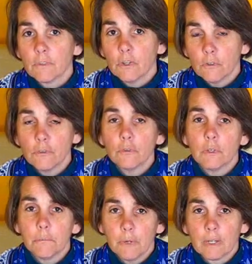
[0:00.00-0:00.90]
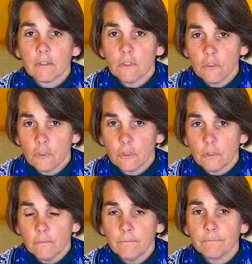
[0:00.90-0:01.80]
go to a
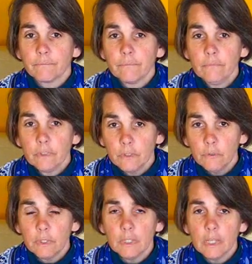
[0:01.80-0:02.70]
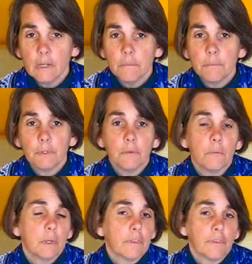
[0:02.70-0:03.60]
practitioner who can help you
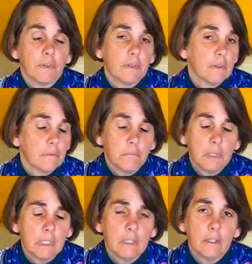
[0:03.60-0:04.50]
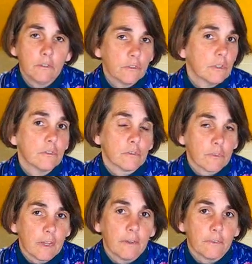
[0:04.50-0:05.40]
with the many hundreds or
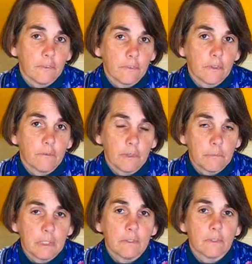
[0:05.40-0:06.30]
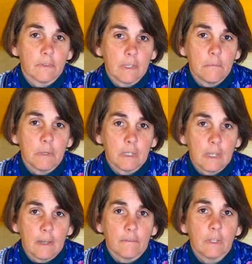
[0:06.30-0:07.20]
thousands of remedies that they might
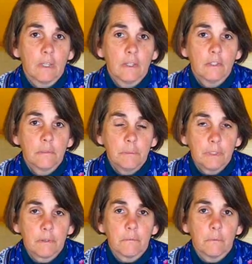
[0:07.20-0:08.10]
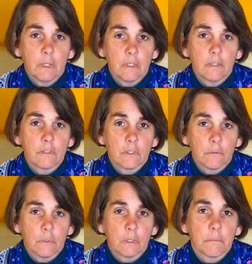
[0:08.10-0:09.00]
have to pick what is going
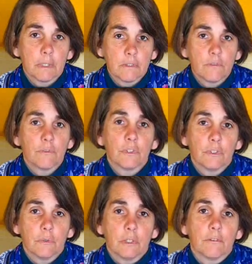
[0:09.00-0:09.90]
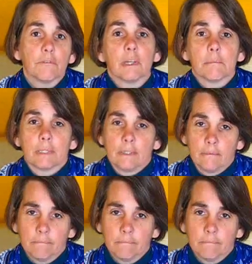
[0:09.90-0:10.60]
to work best for you and your family.